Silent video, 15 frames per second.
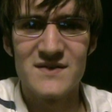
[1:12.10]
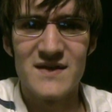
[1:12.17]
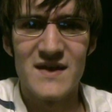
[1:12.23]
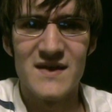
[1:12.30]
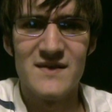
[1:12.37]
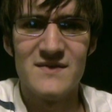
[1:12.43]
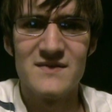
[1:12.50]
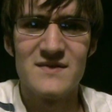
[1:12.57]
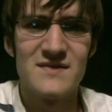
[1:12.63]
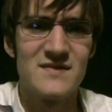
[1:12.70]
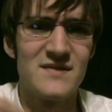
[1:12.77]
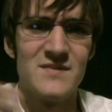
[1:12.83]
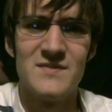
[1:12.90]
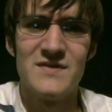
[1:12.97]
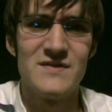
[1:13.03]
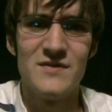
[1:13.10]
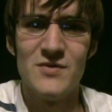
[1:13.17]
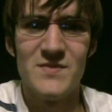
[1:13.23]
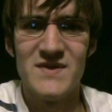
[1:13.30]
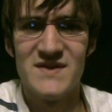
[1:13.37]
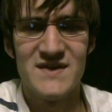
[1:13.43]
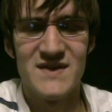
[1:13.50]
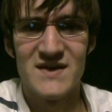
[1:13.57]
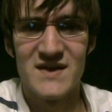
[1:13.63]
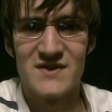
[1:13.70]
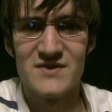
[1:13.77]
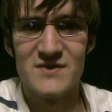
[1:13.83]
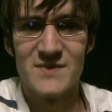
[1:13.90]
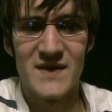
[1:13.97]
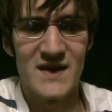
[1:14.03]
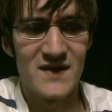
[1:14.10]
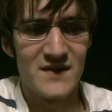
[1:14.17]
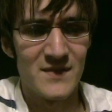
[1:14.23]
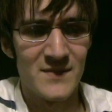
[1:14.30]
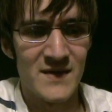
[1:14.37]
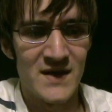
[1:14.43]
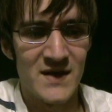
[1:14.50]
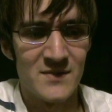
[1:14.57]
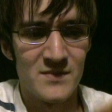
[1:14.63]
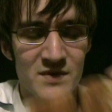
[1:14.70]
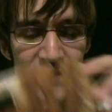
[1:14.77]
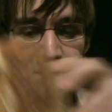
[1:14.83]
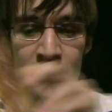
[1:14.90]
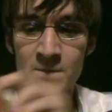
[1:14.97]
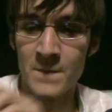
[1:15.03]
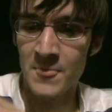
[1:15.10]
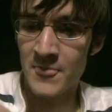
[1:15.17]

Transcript: that some stupid teenager painted them on, but